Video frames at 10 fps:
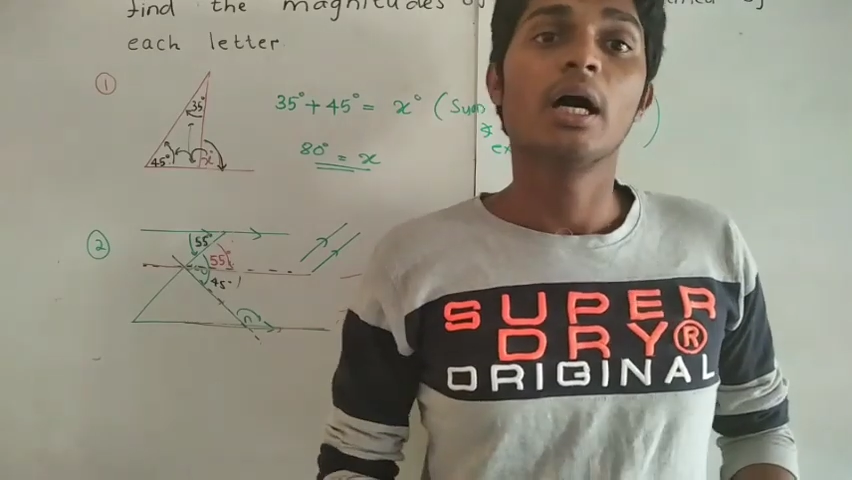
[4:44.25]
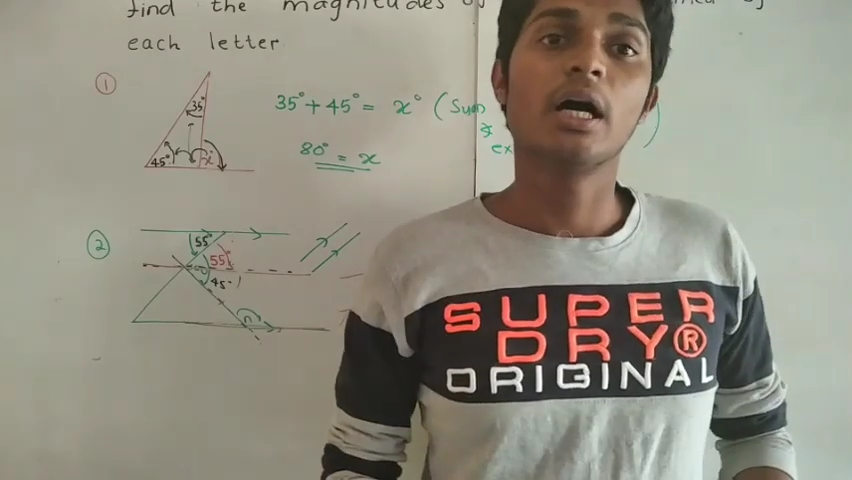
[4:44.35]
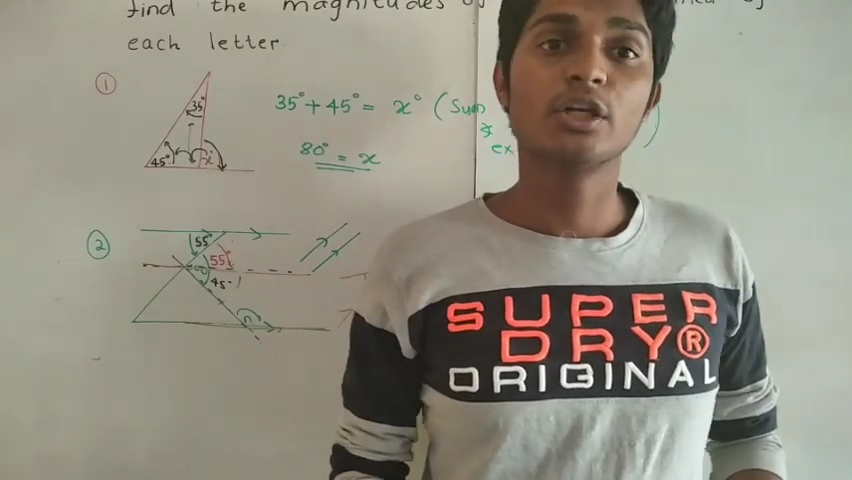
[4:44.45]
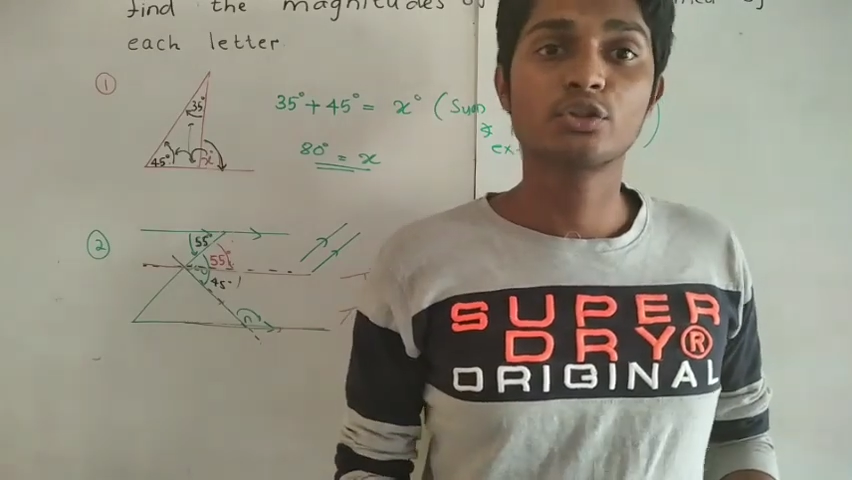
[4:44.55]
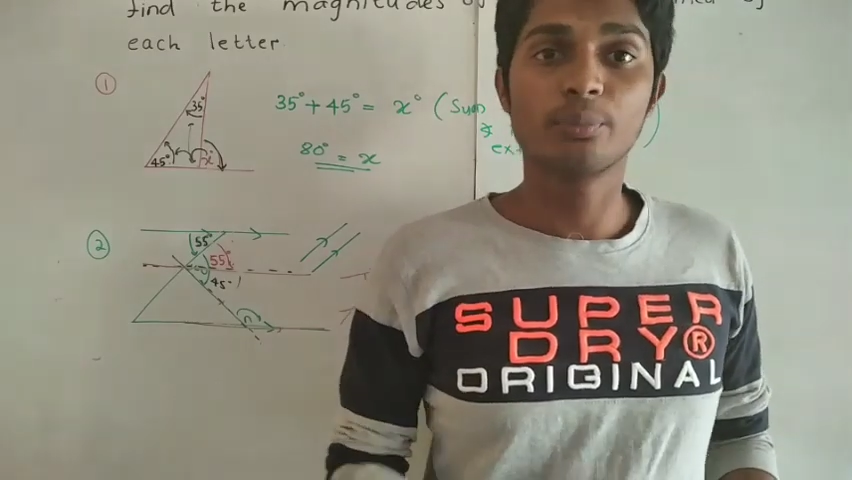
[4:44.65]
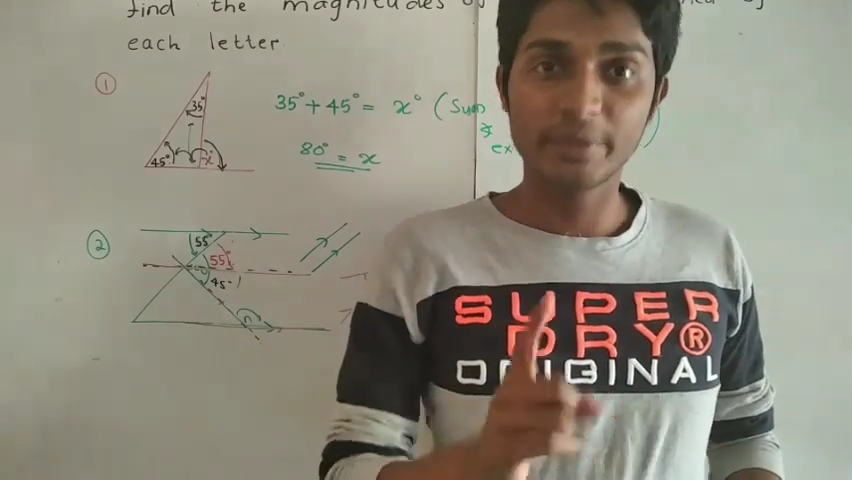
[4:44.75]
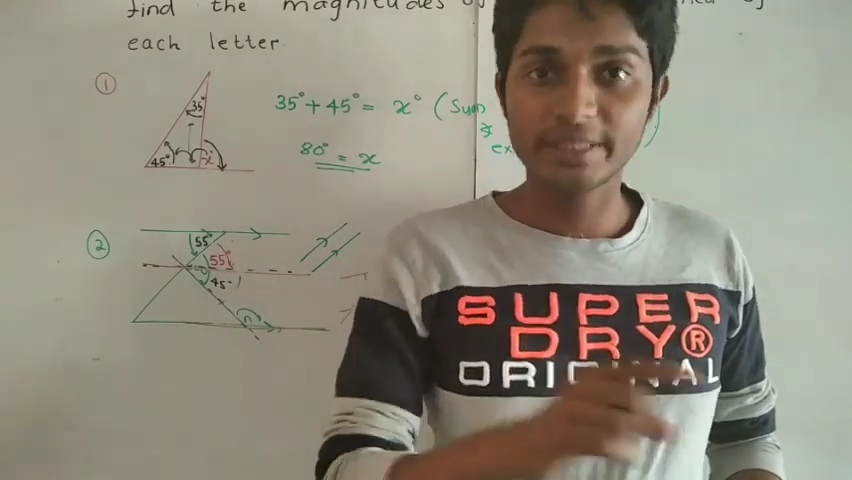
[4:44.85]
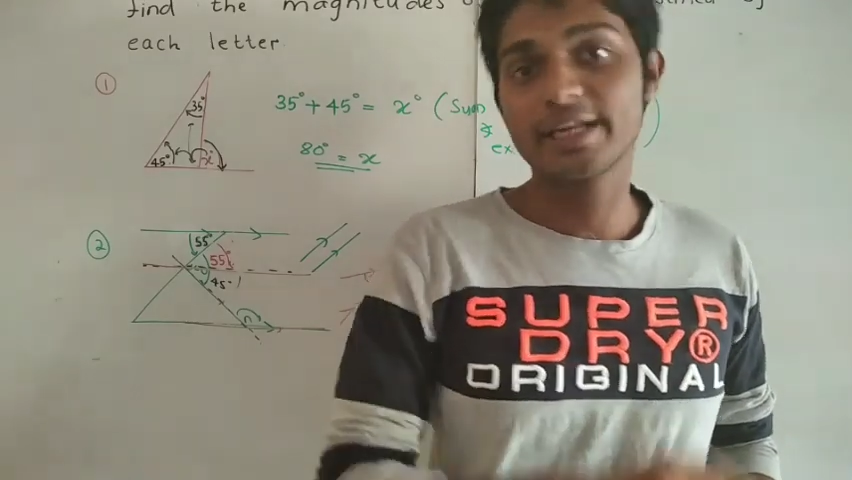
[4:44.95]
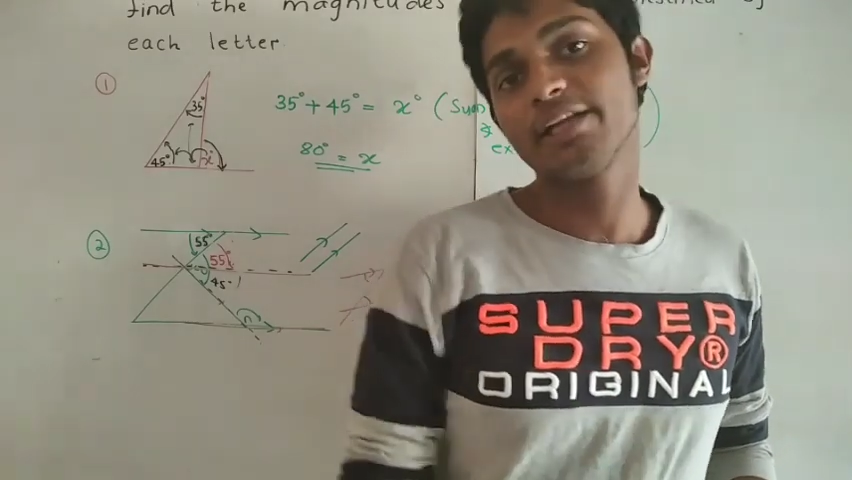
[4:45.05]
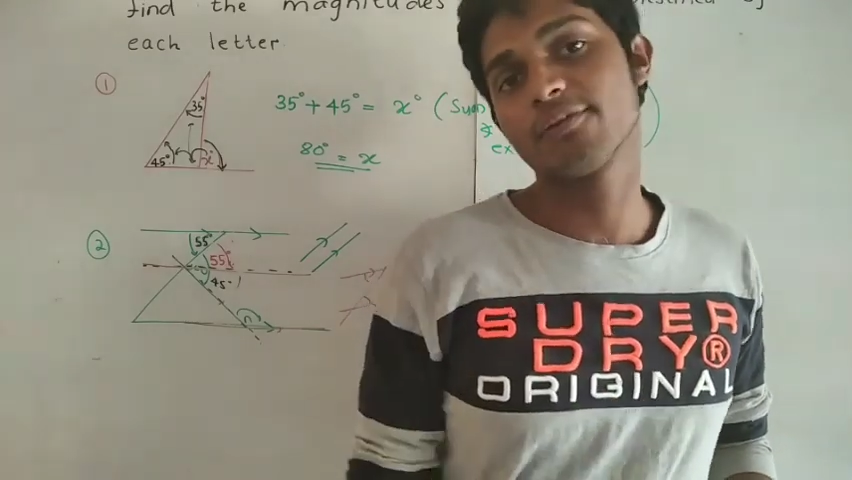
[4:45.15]
So
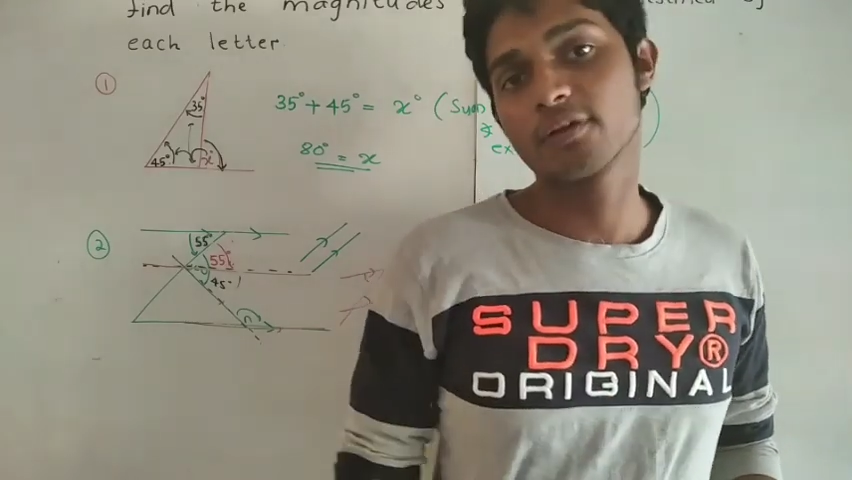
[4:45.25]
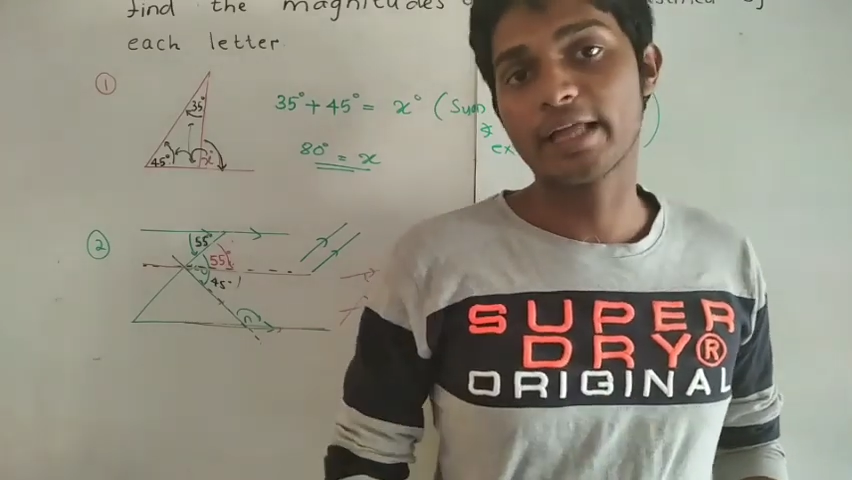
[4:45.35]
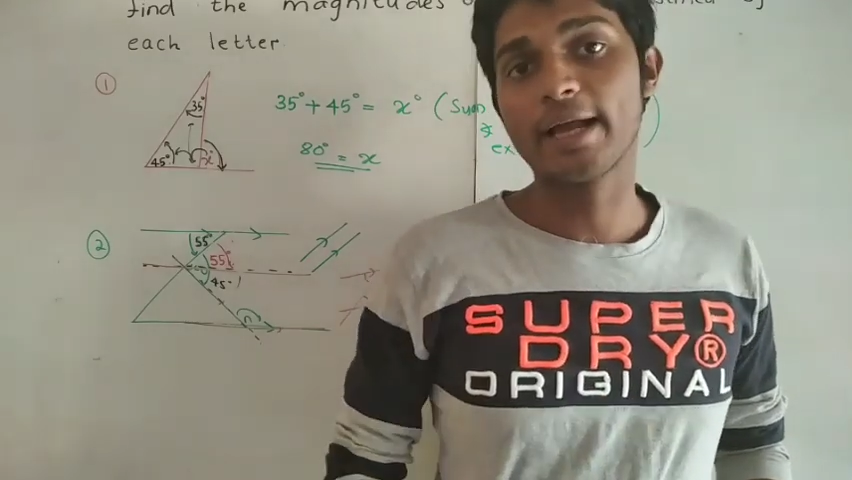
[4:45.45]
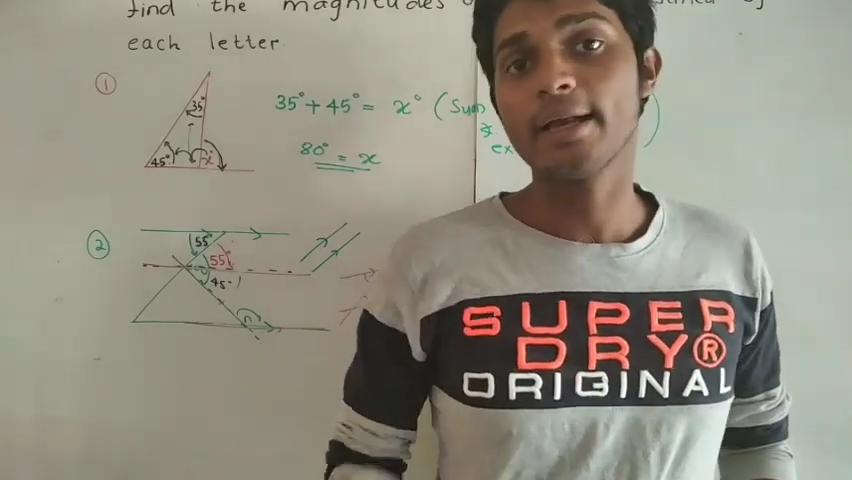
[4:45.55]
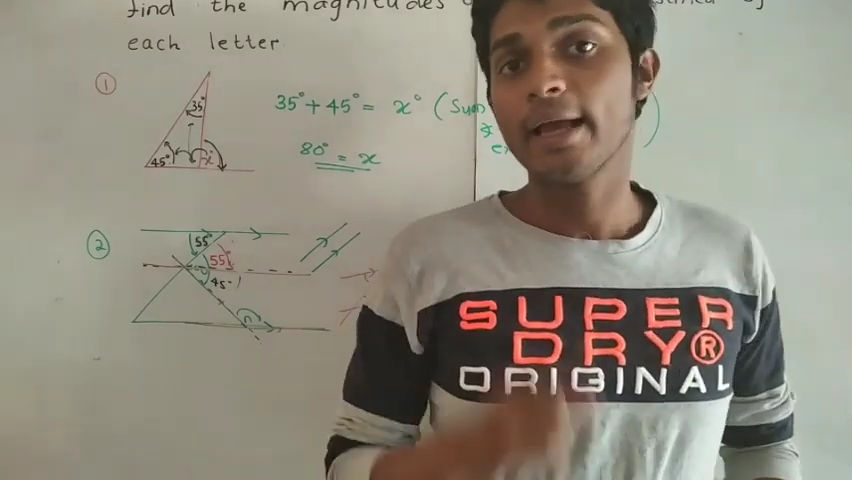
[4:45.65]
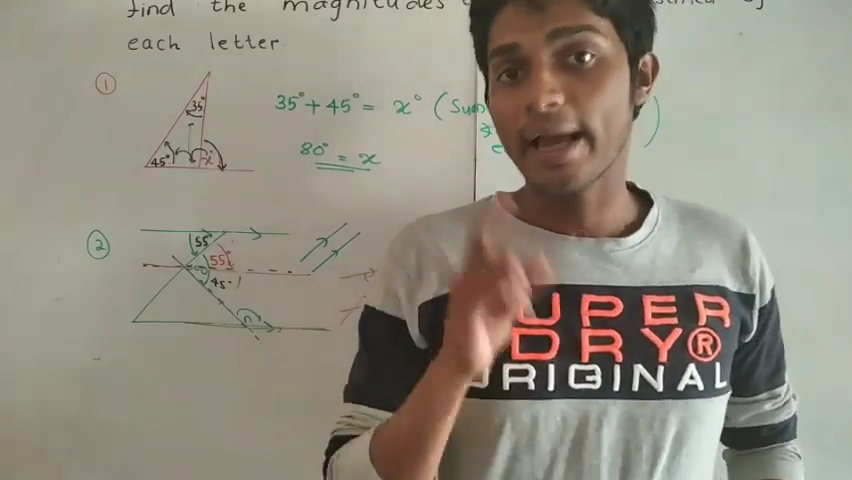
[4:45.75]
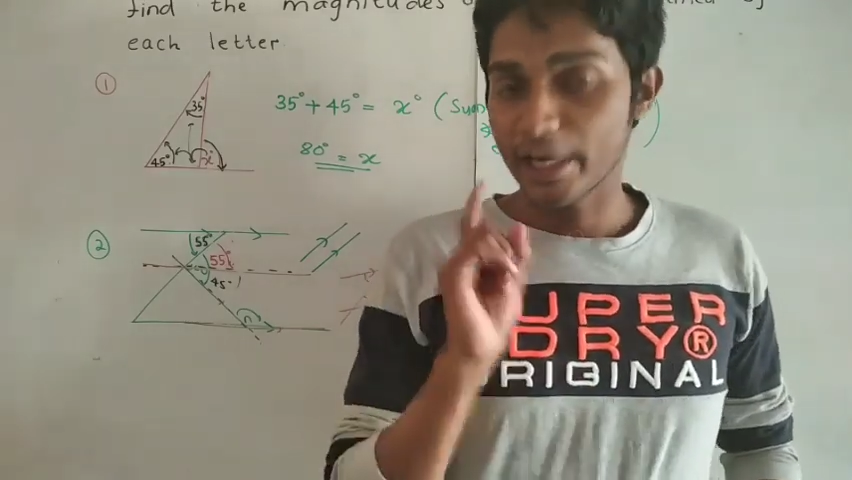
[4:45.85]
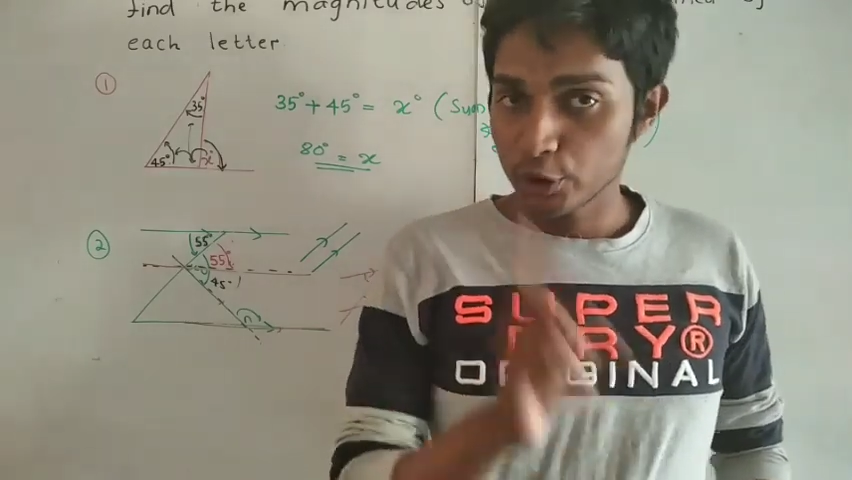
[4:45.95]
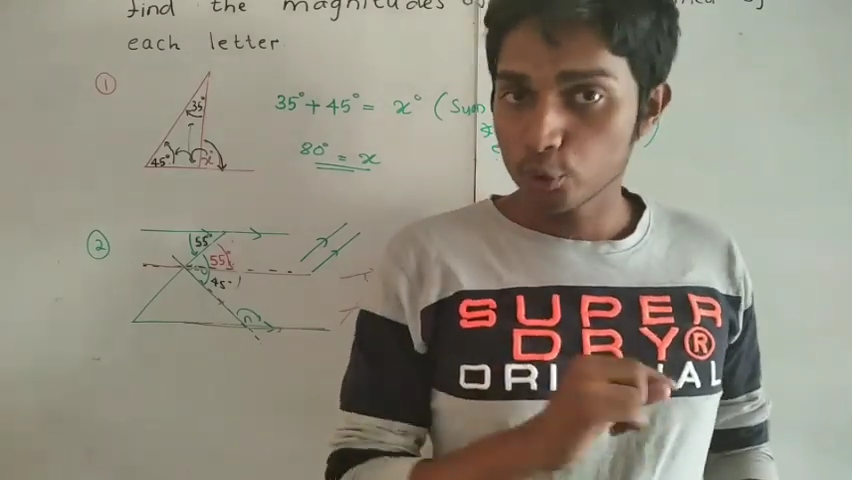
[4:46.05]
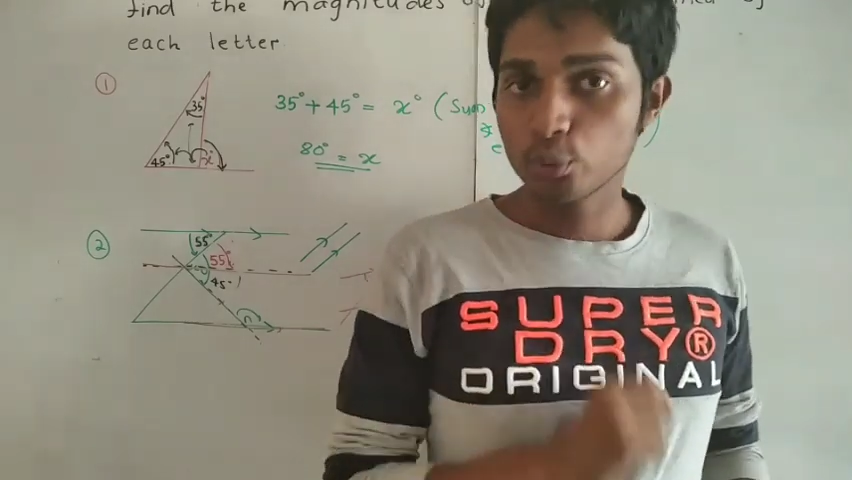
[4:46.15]
be ready for that
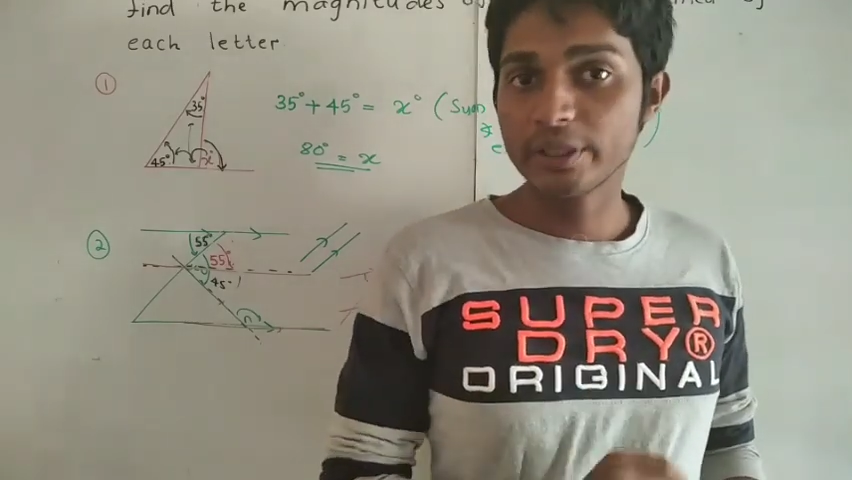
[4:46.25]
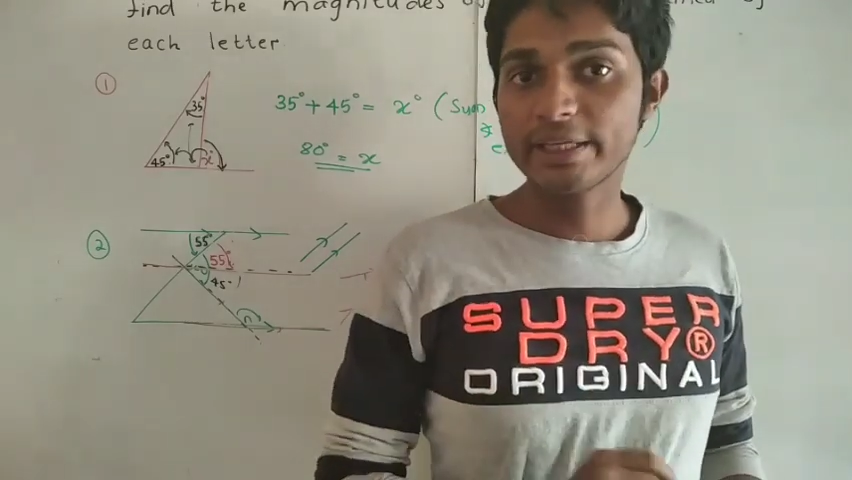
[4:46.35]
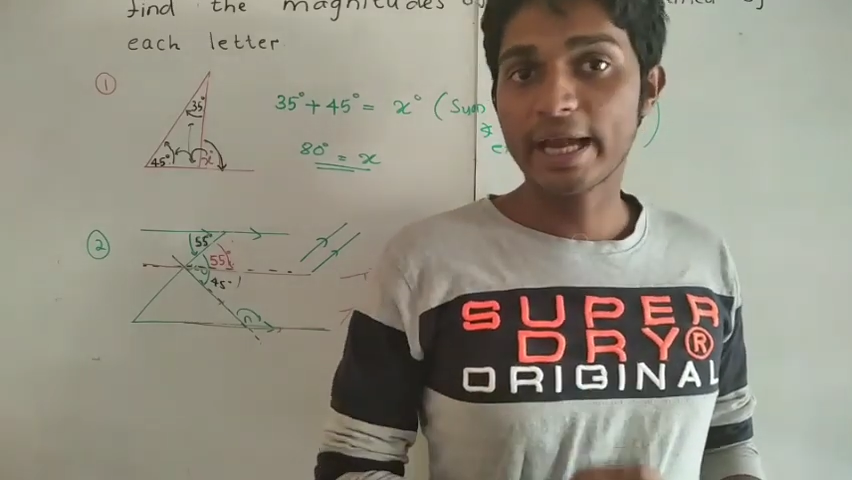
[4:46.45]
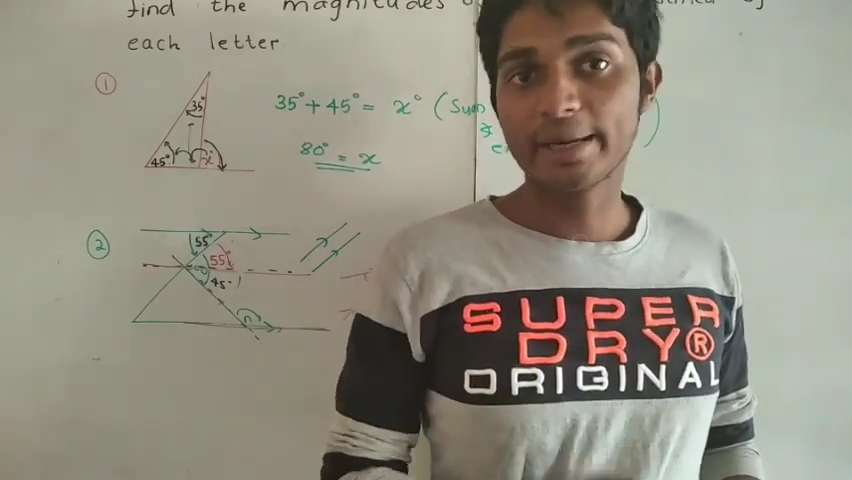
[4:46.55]
and do it,